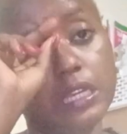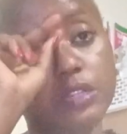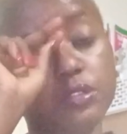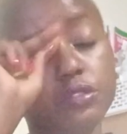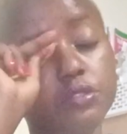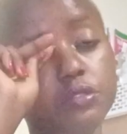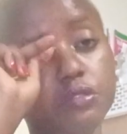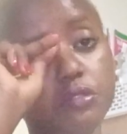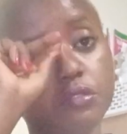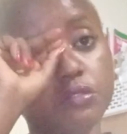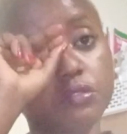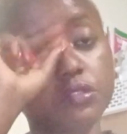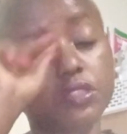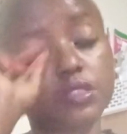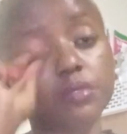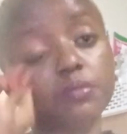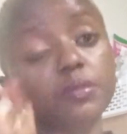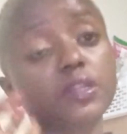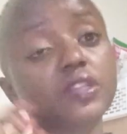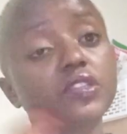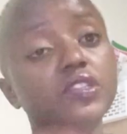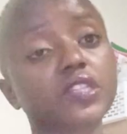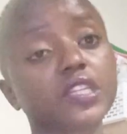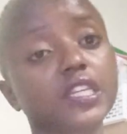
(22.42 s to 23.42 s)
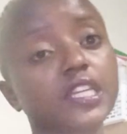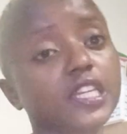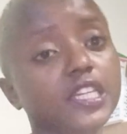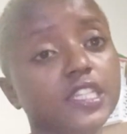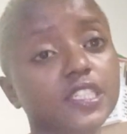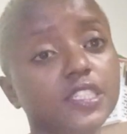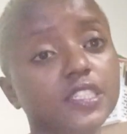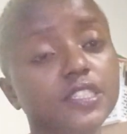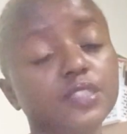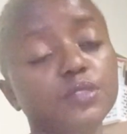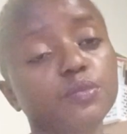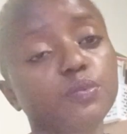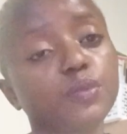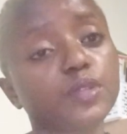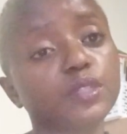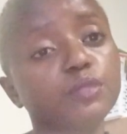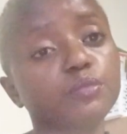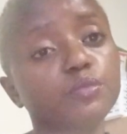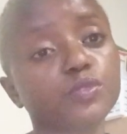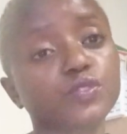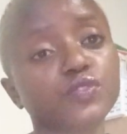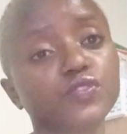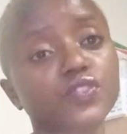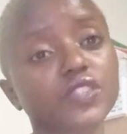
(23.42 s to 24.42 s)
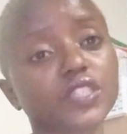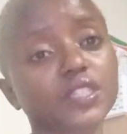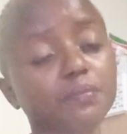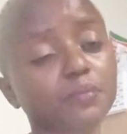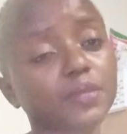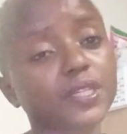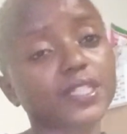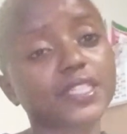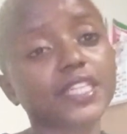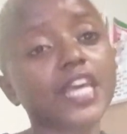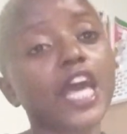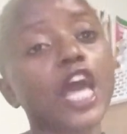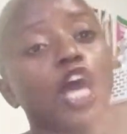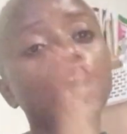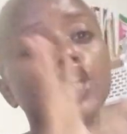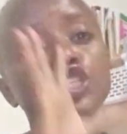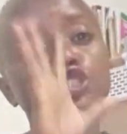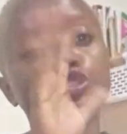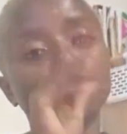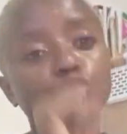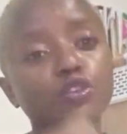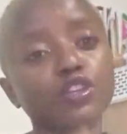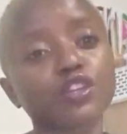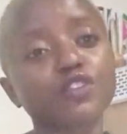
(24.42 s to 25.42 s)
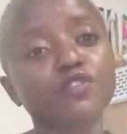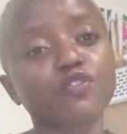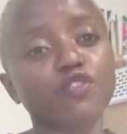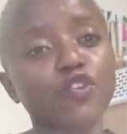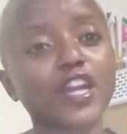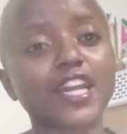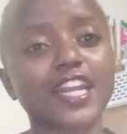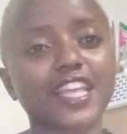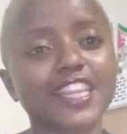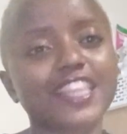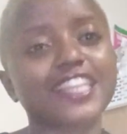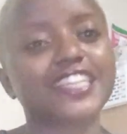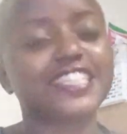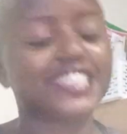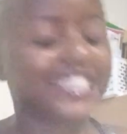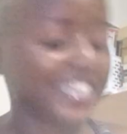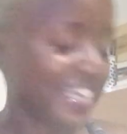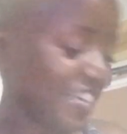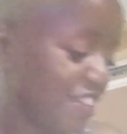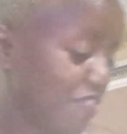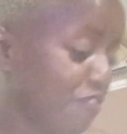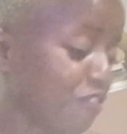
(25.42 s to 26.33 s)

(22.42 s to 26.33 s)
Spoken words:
I also lost my ring light while moving. But story for another day.